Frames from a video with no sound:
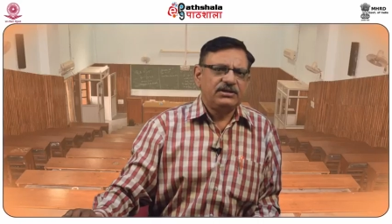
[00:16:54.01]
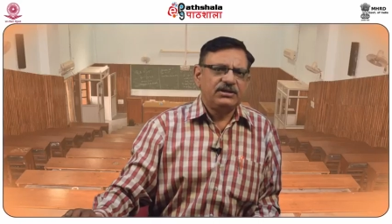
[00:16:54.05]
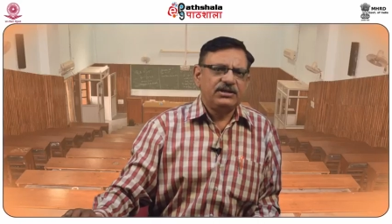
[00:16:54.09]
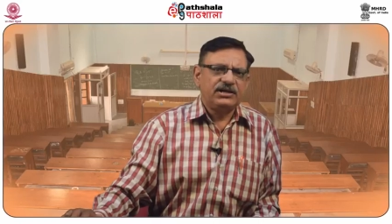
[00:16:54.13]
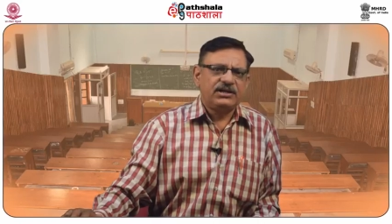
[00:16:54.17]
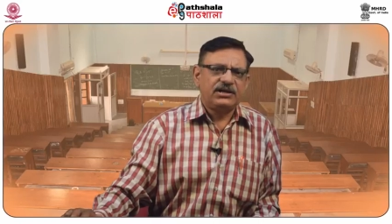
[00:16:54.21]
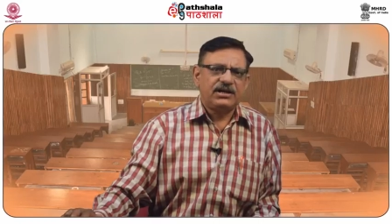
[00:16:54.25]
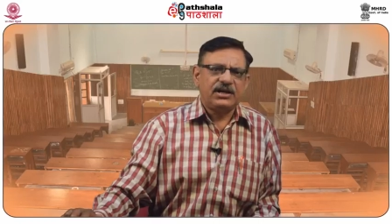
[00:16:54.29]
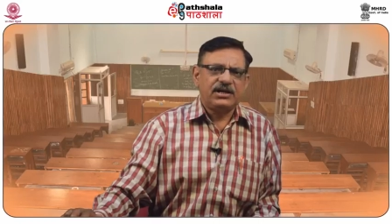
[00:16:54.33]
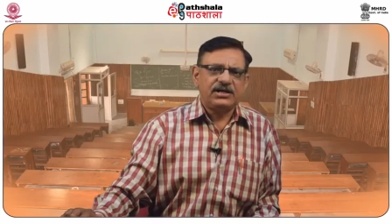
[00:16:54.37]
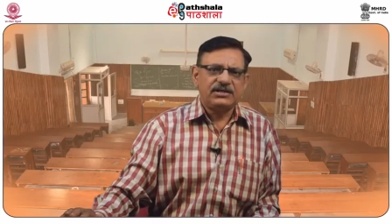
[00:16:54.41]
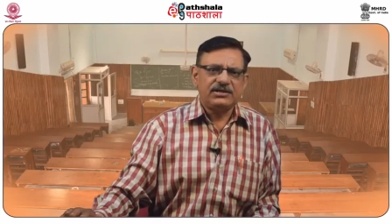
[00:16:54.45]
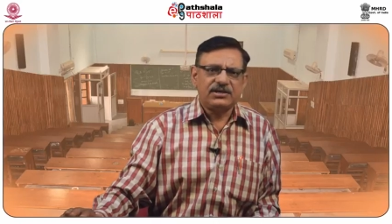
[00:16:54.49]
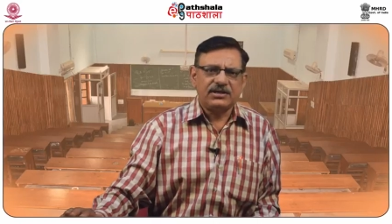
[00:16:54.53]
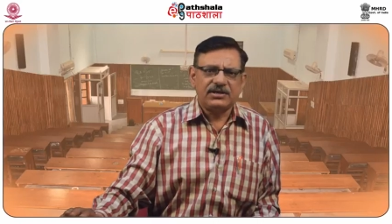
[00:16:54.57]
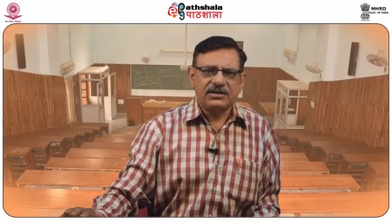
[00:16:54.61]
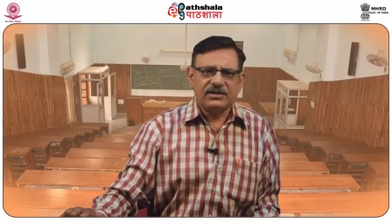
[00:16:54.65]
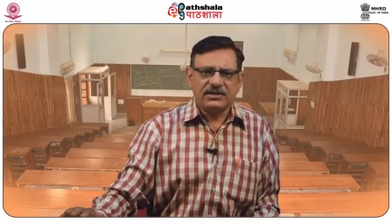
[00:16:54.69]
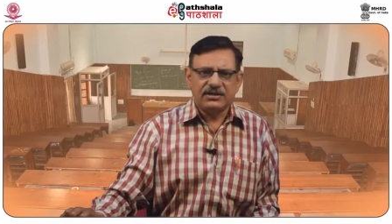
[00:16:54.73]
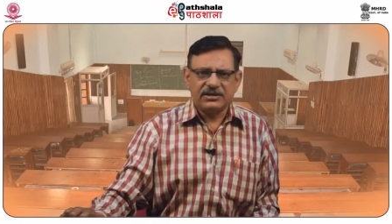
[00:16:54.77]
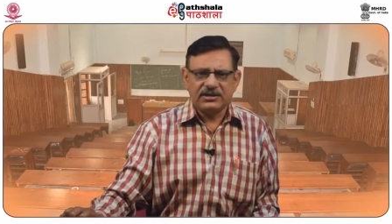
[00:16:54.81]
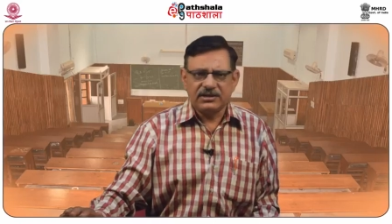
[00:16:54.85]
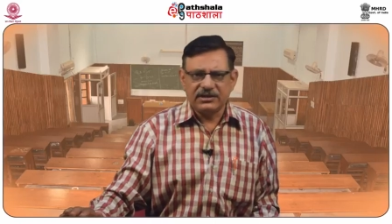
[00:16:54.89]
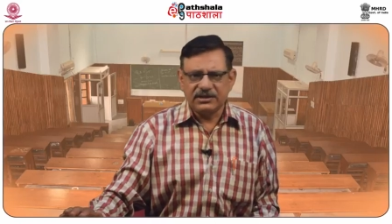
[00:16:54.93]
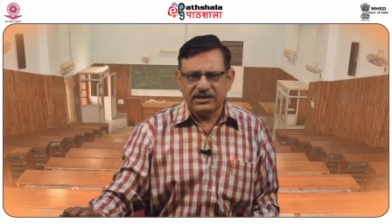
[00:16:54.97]
There are,
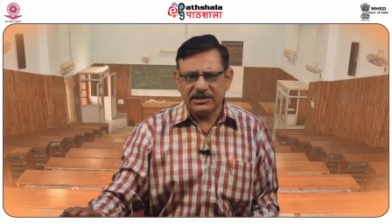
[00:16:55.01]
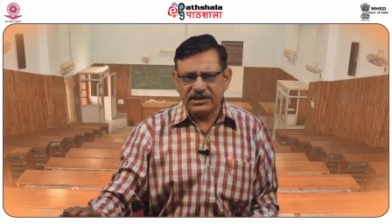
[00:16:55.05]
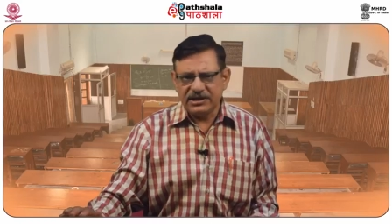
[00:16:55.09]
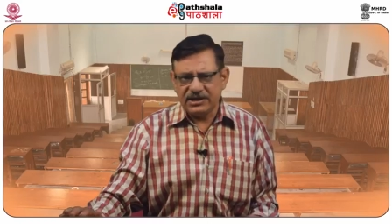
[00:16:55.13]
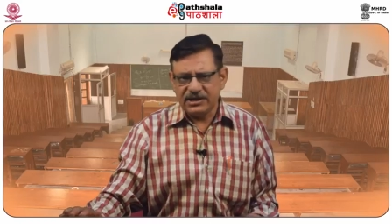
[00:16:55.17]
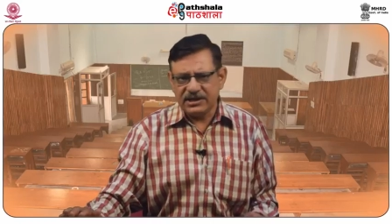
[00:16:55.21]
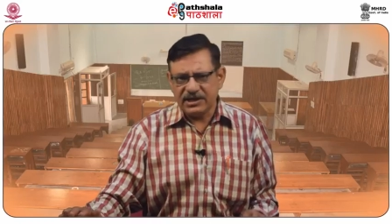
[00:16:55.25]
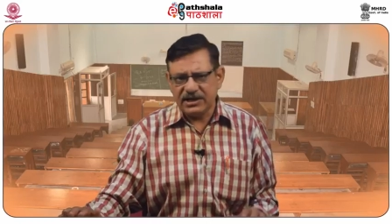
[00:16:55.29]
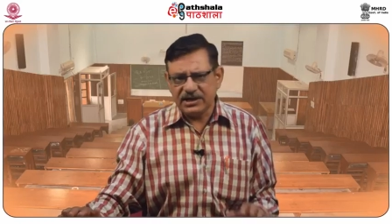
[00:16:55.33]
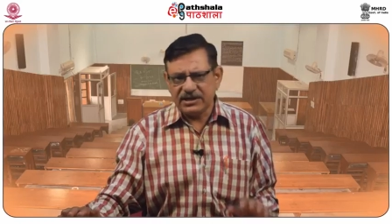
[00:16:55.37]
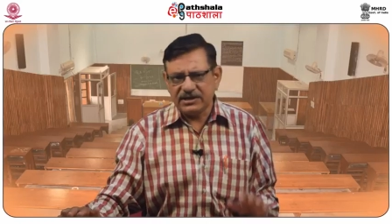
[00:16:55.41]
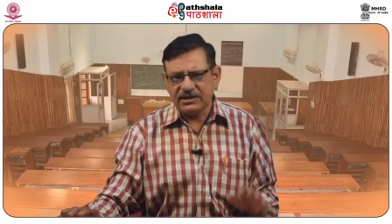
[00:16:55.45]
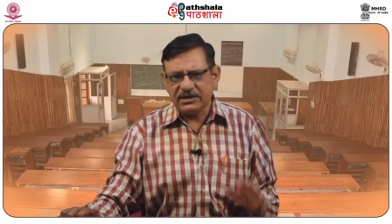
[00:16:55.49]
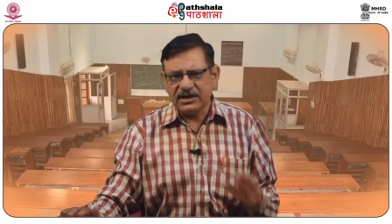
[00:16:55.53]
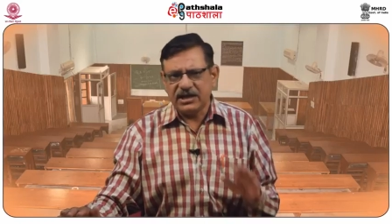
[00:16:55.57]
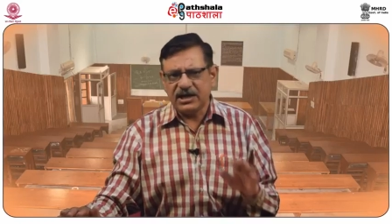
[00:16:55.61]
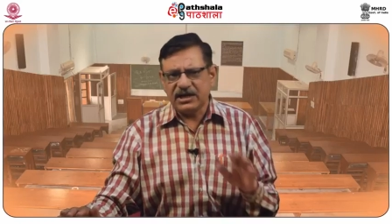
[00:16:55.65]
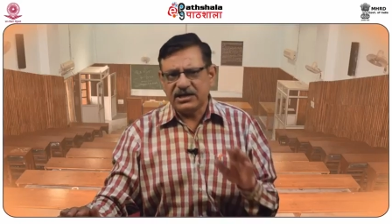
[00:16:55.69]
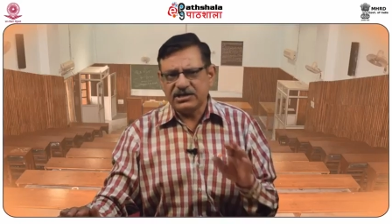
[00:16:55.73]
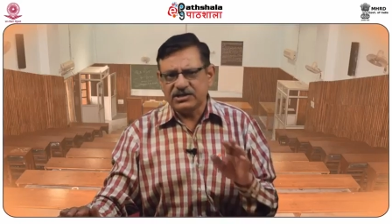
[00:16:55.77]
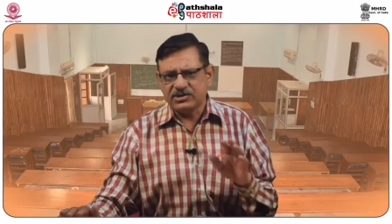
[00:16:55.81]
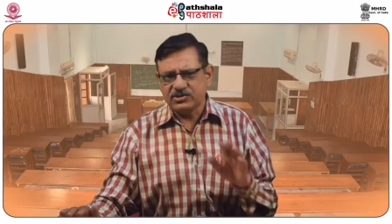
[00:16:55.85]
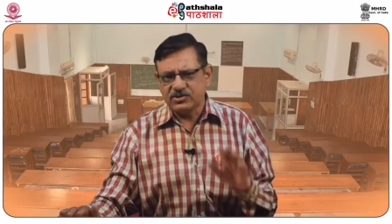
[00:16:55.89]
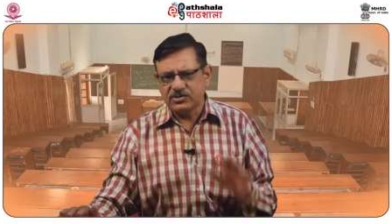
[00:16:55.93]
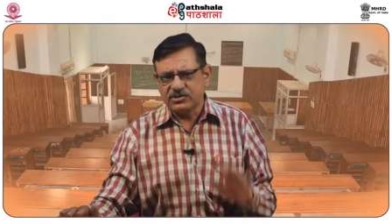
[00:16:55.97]
there are
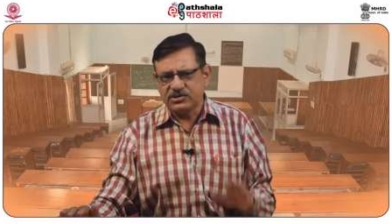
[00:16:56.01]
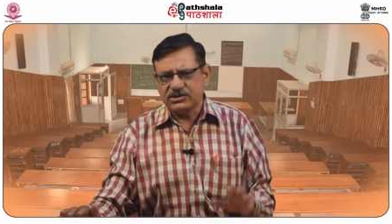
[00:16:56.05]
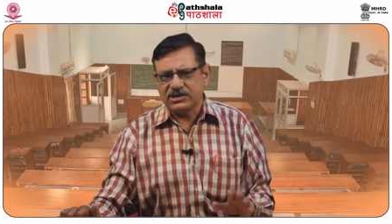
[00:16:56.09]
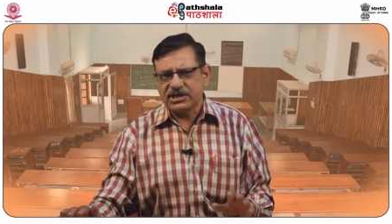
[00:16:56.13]
also